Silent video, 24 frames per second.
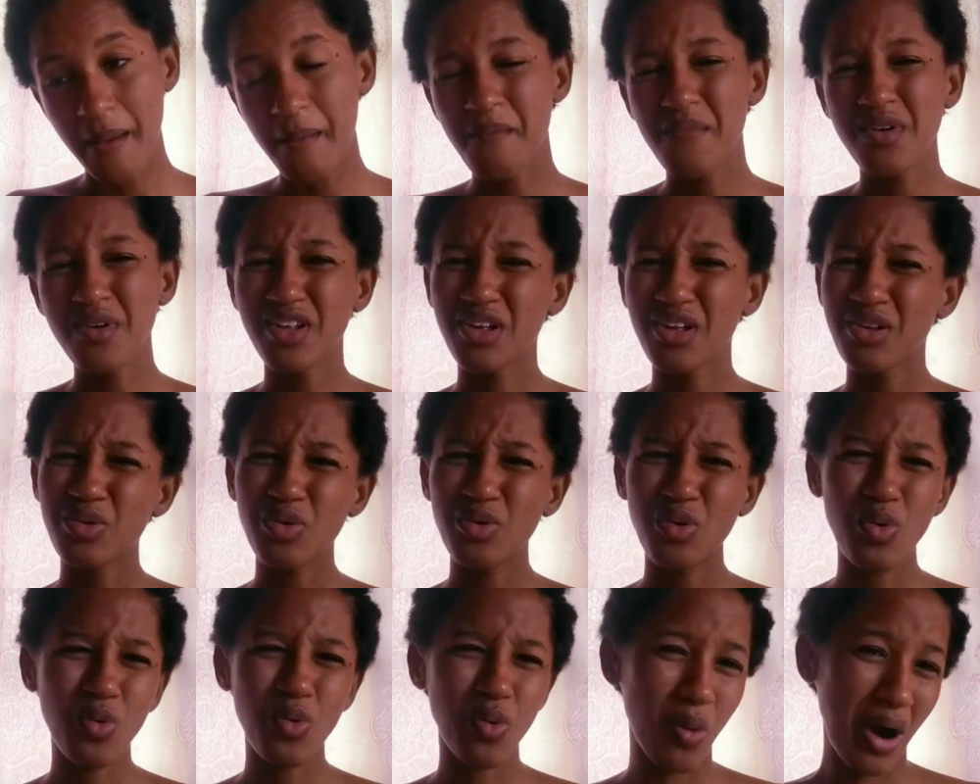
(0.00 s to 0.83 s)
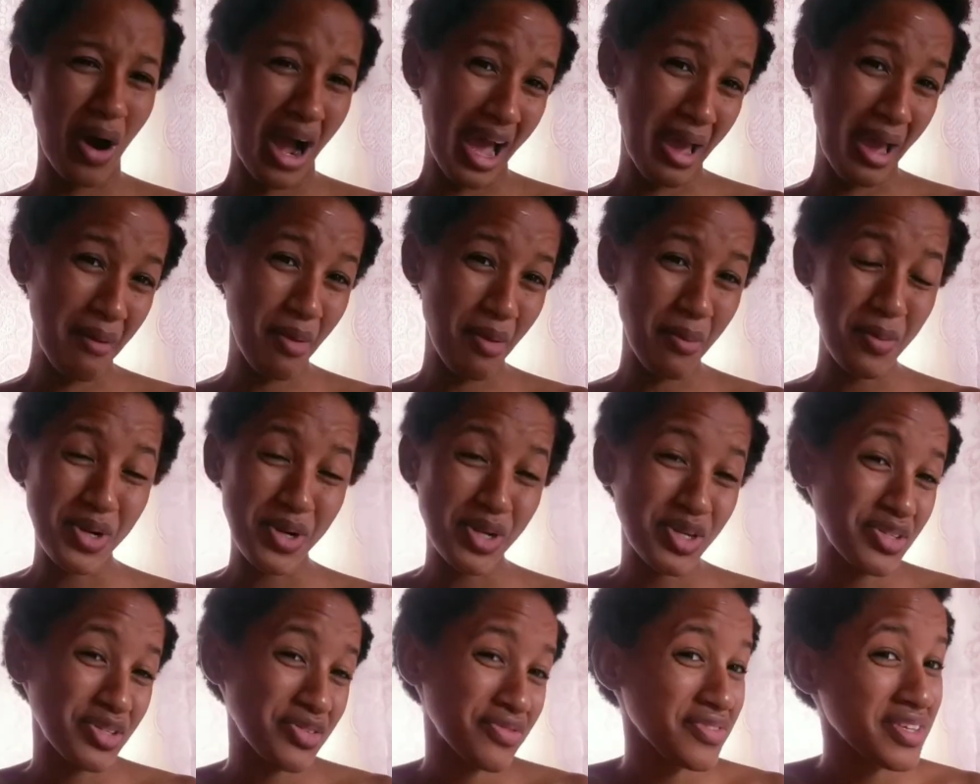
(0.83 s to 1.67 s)
I don't know why, but I
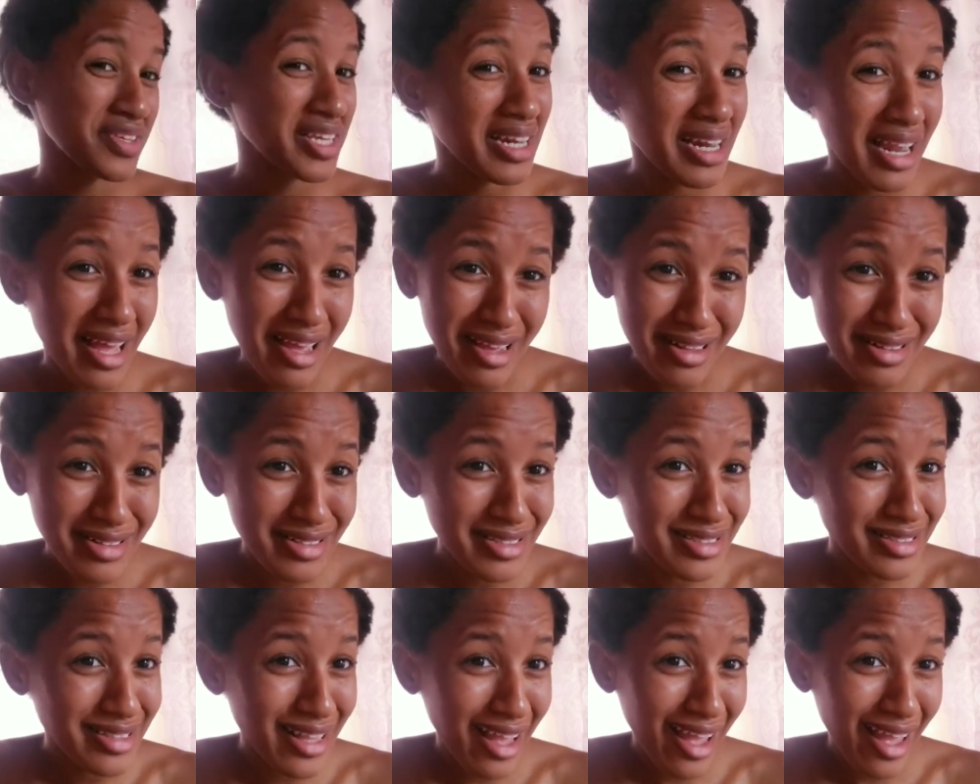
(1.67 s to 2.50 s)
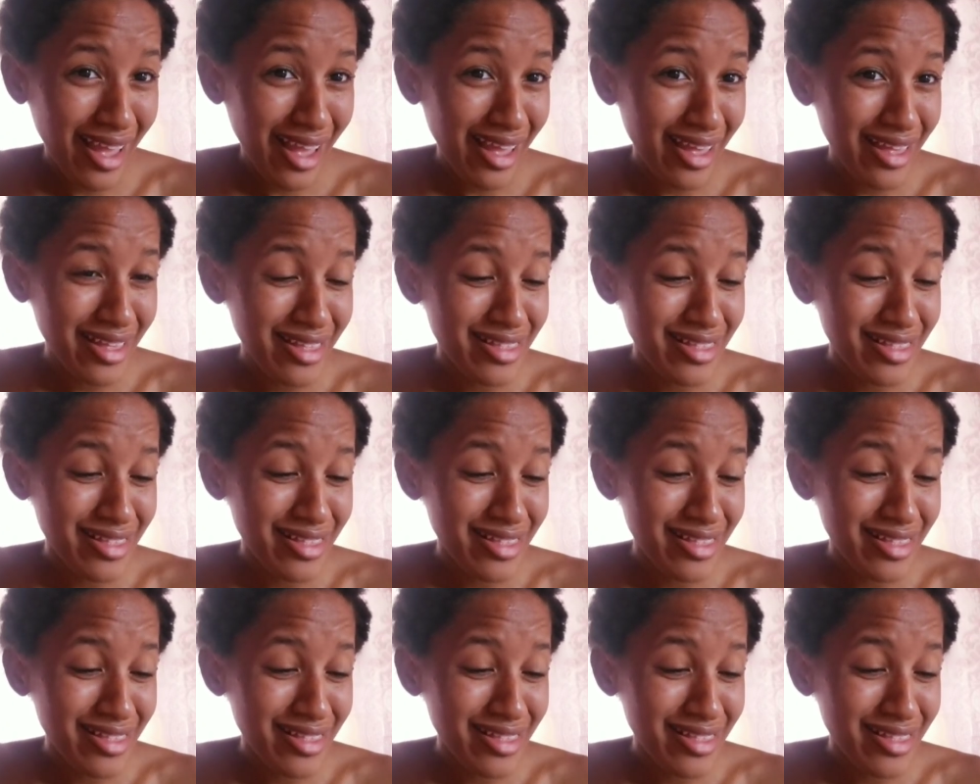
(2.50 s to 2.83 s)
just feel like, say,